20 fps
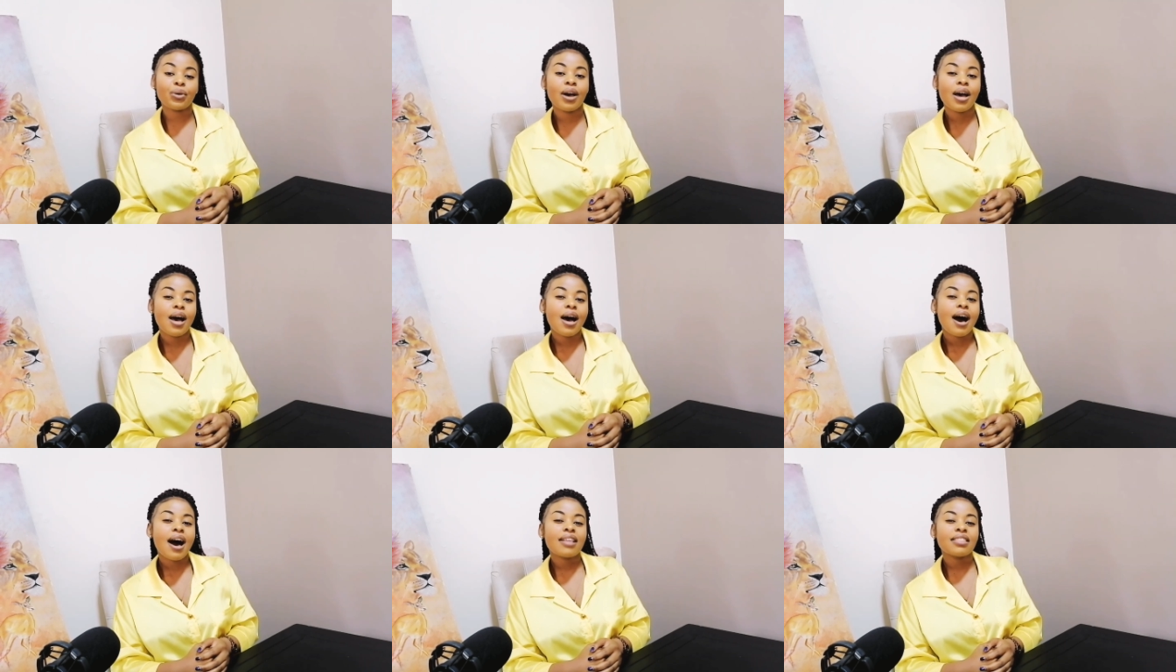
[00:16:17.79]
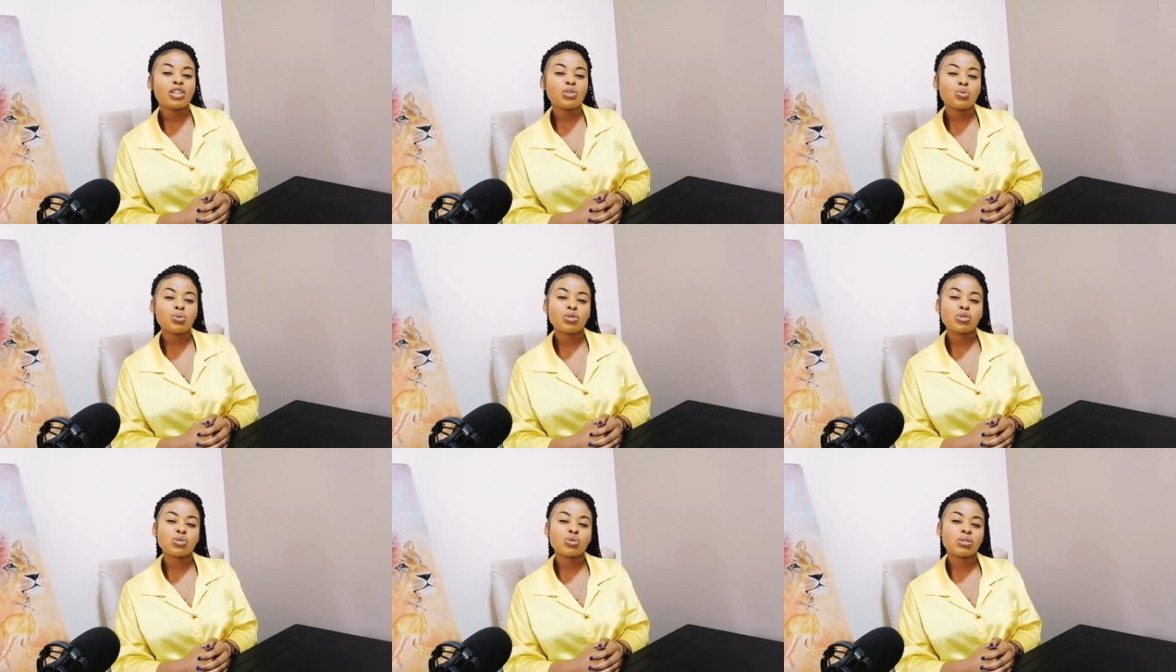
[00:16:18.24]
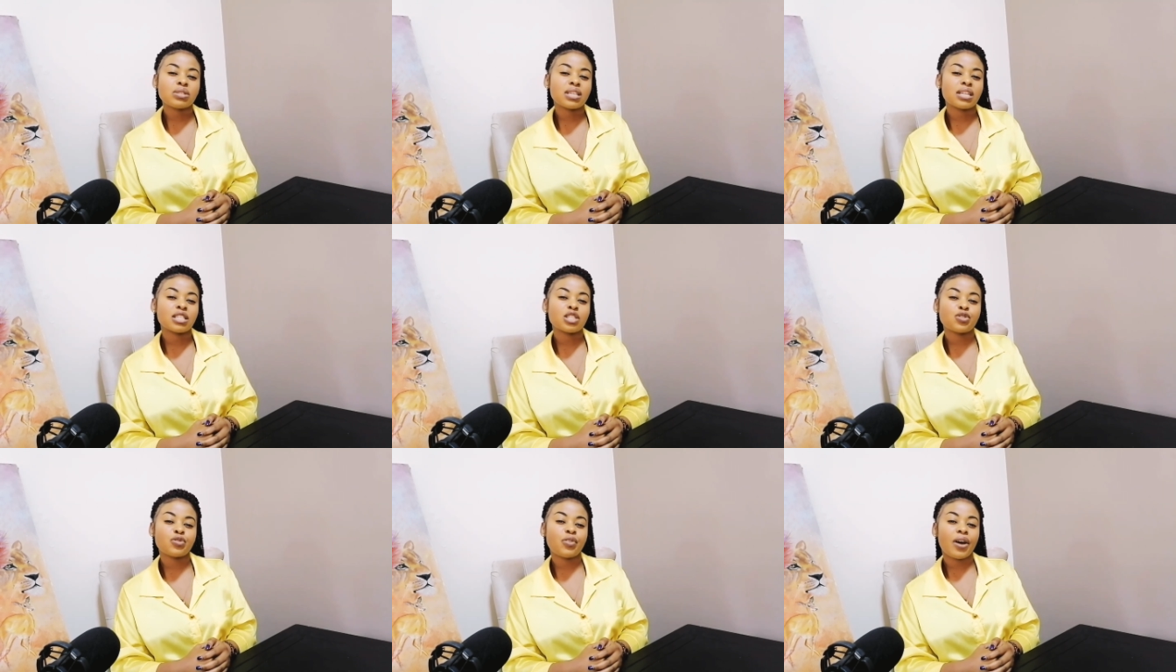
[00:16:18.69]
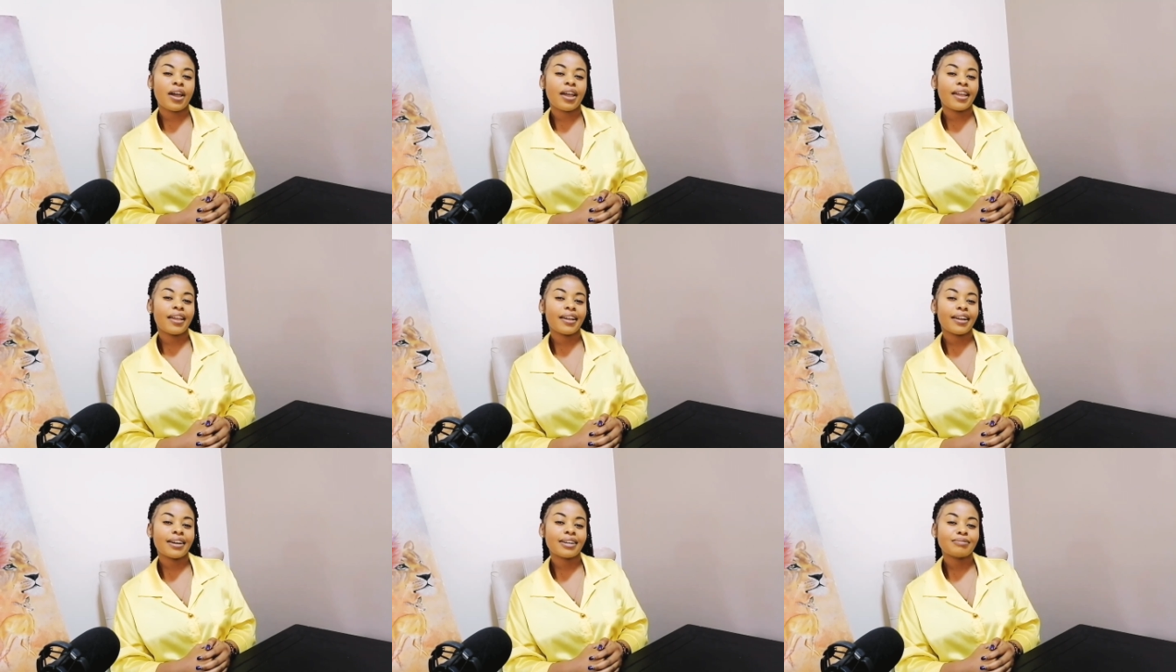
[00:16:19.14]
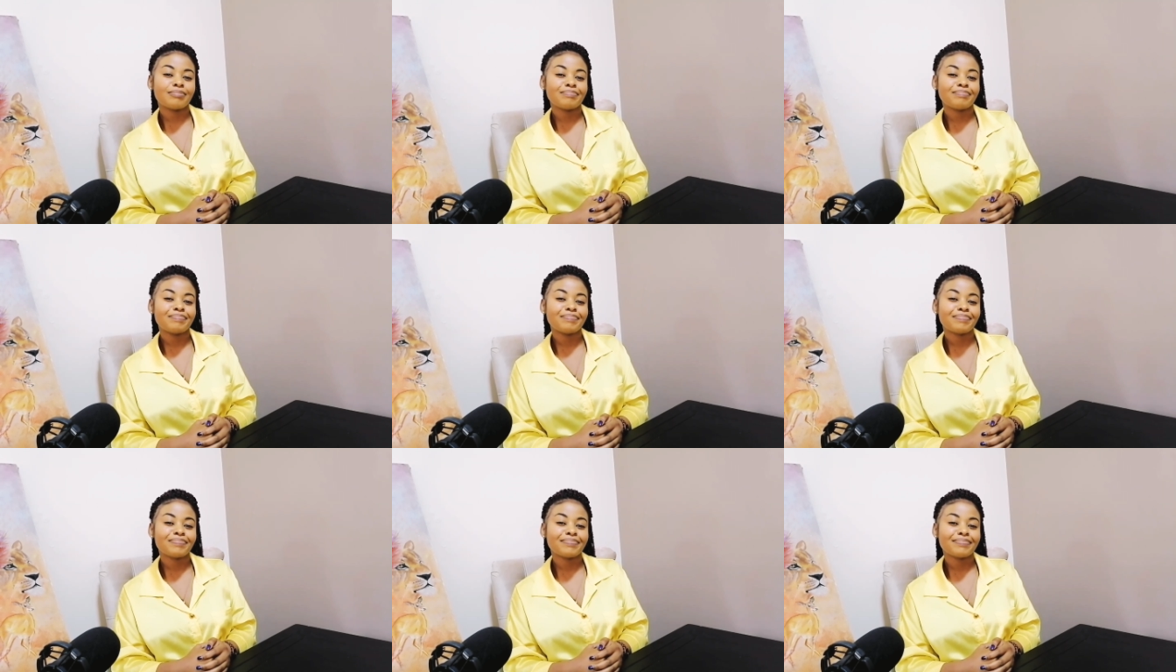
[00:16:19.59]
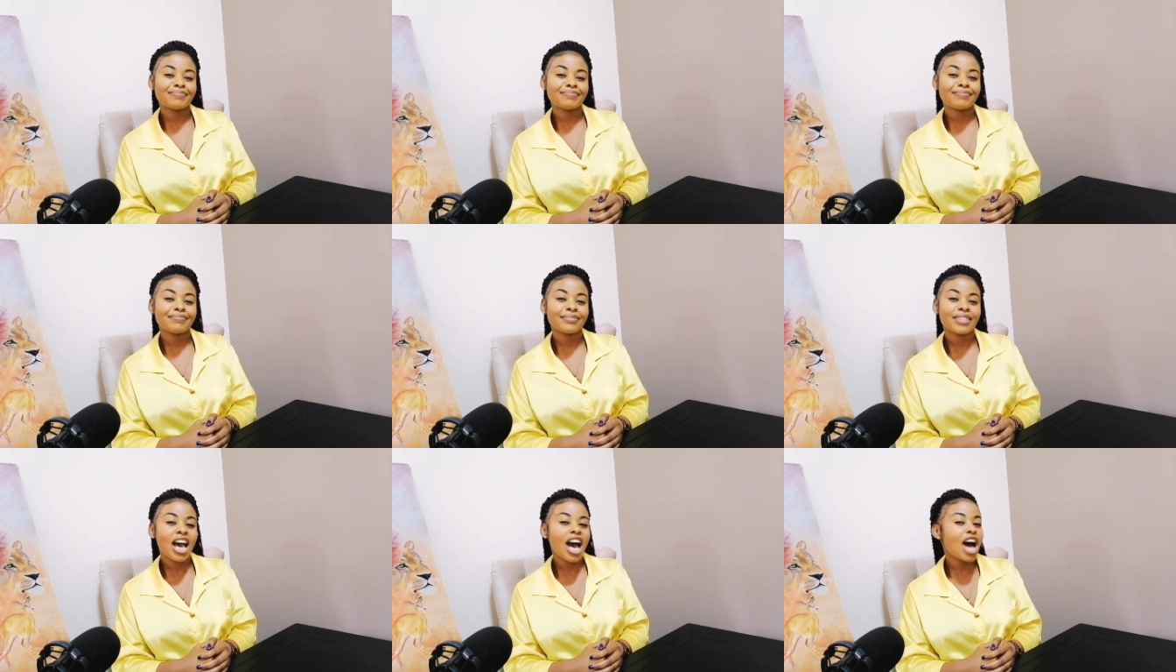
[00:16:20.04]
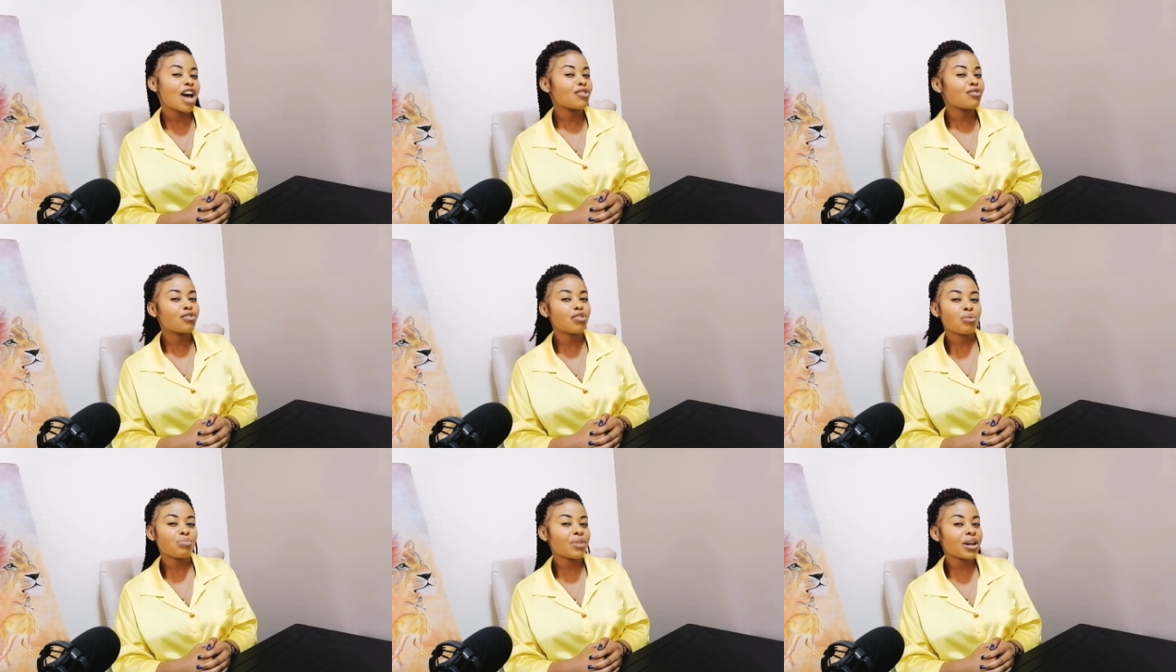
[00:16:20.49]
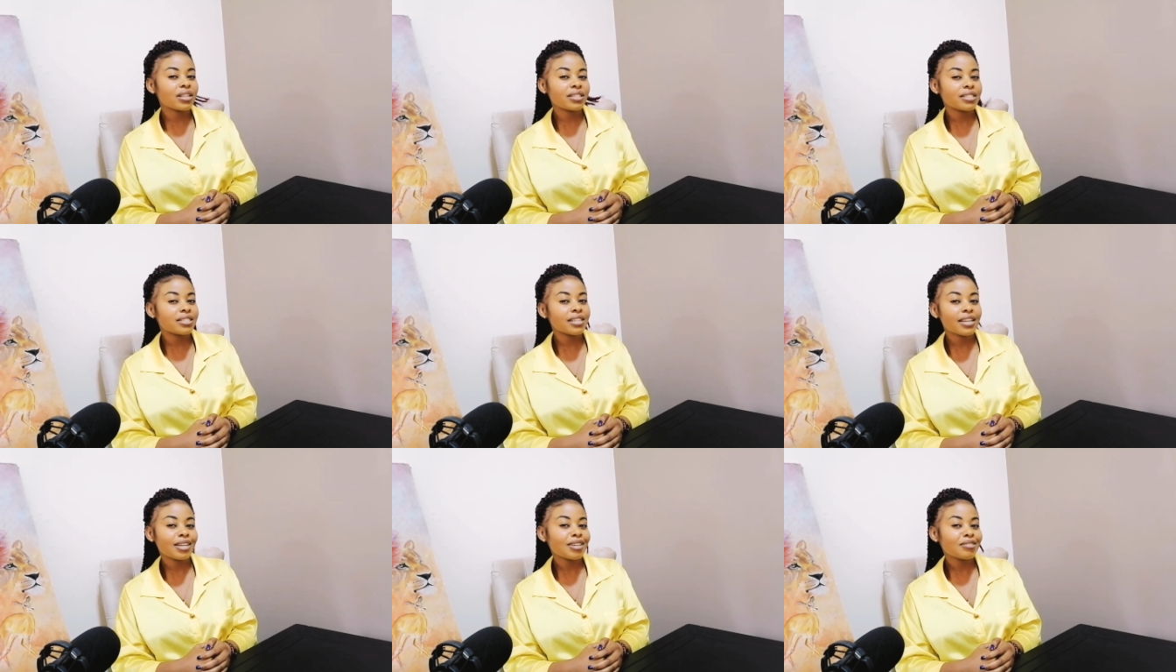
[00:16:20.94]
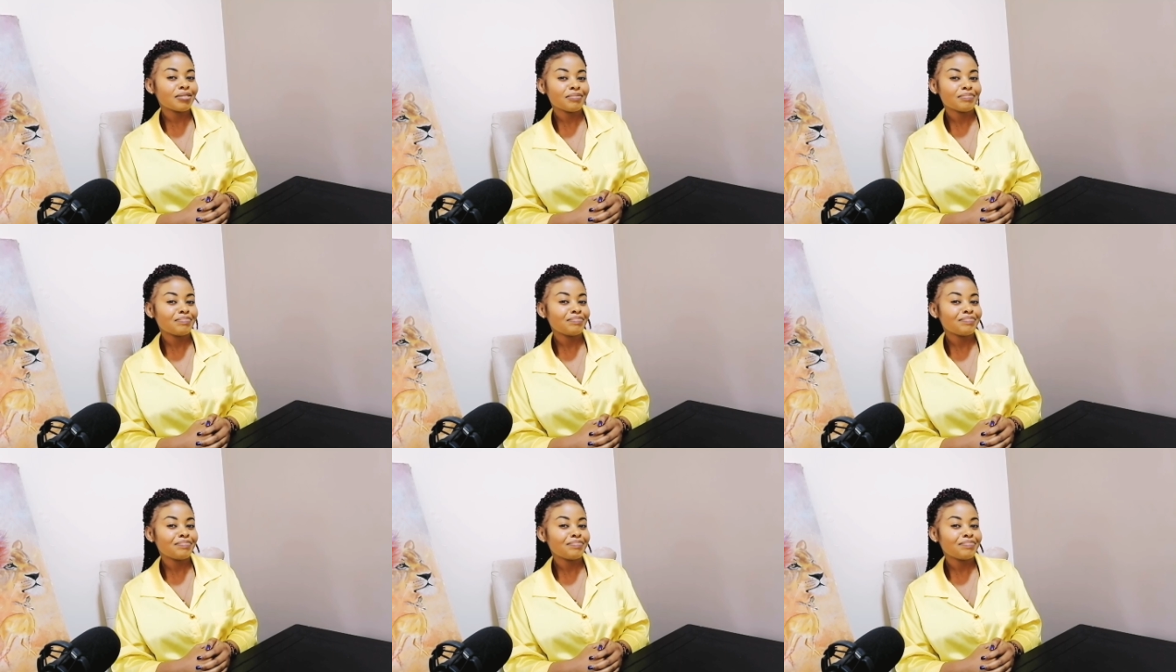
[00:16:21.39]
And that was so satisfying. And from that day,